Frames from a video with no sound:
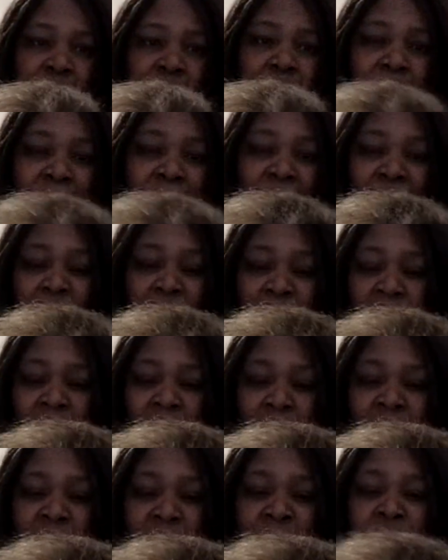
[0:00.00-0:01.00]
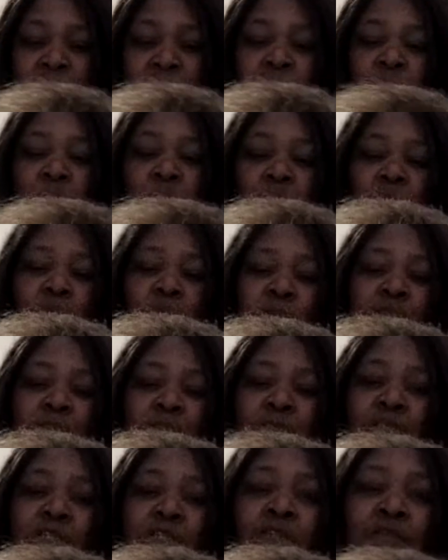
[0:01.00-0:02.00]
because you don't want to
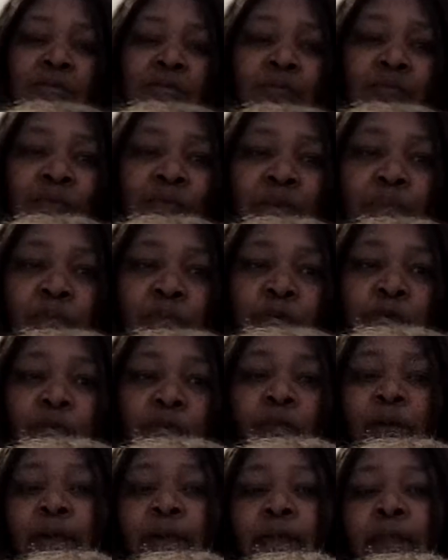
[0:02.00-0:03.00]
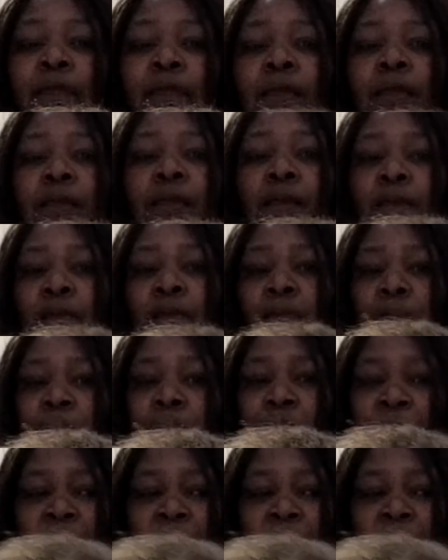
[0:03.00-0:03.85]
get your reborn wet. But